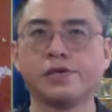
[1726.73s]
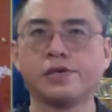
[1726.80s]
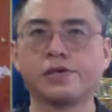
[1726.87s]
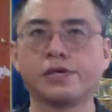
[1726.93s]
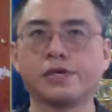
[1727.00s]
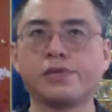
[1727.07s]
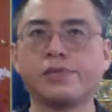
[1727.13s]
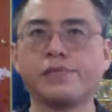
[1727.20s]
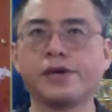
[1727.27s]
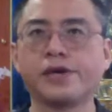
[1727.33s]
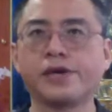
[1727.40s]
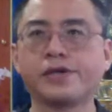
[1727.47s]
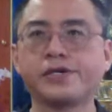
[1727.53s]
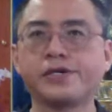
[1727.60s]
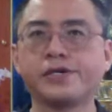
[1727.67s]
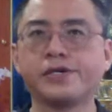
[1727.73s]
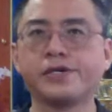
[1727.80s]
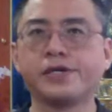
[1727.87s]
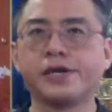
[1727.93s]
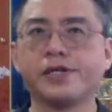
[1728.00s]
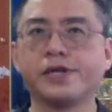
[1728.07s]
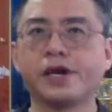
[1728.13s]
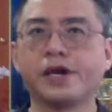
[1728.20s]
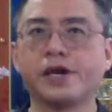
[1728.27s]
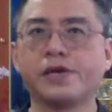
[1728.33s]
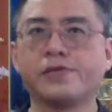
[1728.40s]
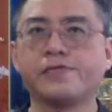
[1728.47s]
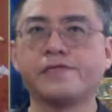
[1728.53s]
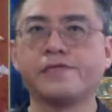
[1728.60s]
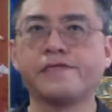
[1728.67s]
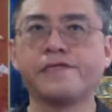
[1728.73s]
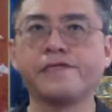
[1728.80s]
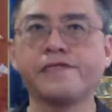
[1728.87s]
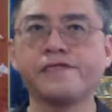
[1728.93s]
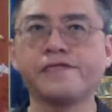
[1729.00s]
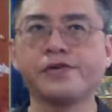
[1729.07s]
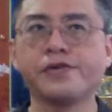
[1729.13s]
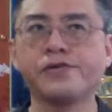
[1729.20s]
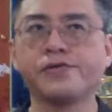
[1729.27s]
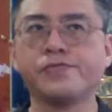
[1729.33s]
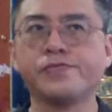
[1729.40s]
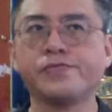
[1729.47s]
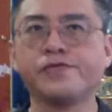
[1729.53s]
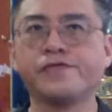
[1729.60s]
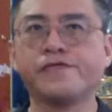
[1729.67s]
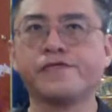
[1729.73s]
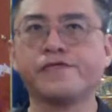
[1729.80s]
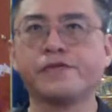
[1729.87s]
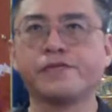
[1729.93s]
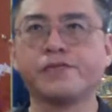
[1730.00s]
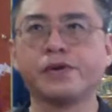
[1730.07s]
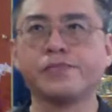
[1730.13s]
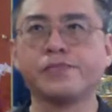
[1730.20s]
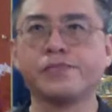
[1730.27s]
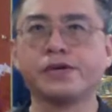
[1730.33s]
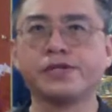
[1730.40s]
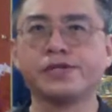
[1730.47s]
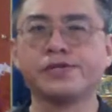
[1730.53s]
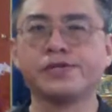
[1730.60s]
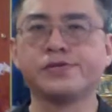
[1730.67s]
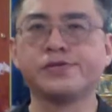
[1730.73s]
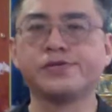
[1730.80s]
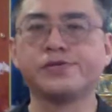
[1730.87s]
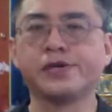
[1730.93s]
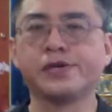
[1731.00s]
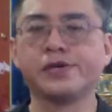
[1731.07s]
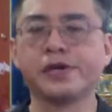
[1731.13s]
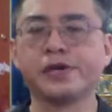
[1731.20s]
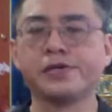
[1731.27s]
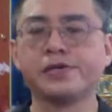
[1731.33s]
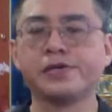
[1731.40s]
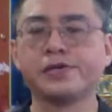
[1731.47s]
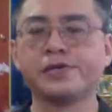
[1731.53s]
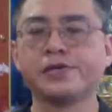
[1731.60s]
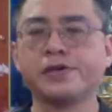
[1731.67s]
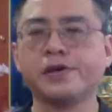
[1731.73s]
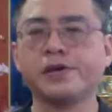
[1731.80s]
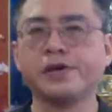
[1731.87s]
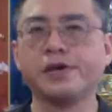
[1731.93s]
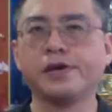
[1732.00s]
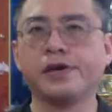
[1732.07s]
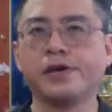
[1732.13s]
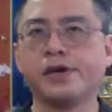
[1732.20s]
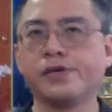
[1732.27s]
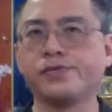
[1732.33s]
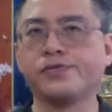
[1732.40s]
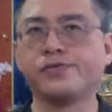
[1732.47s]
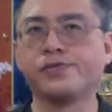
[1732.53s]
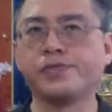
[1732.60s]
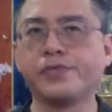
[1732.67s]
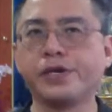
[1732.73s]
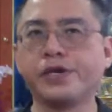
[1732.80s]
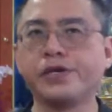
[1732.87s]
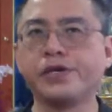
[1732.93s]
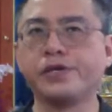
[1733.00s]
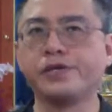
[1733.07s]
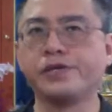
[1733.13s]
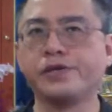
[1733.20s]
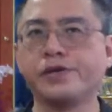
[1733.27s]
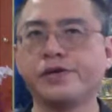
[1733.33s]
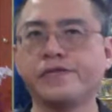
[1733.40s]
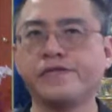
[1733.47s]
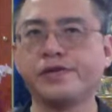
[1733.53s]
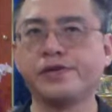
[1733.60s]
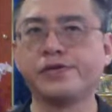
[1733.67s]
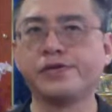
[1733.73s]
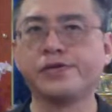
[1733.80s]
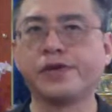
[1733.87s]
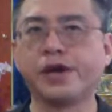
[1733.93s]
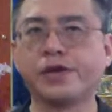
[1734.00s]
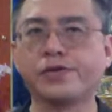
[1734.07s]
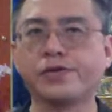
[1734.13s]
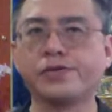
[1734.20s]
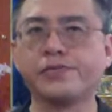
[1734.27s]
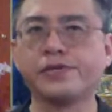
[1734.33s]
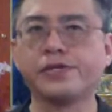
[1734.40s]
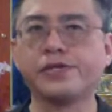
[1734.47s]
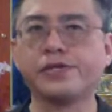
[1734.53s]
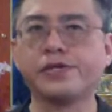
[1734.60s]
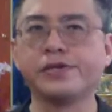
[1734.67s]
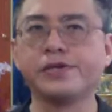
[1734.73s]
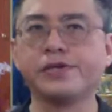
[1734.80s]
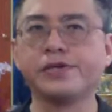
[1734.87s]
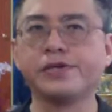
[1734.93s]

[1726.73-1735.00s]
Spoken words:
Coming back here and now, feel free to move from one person to another as you repeat the verse of equanimity.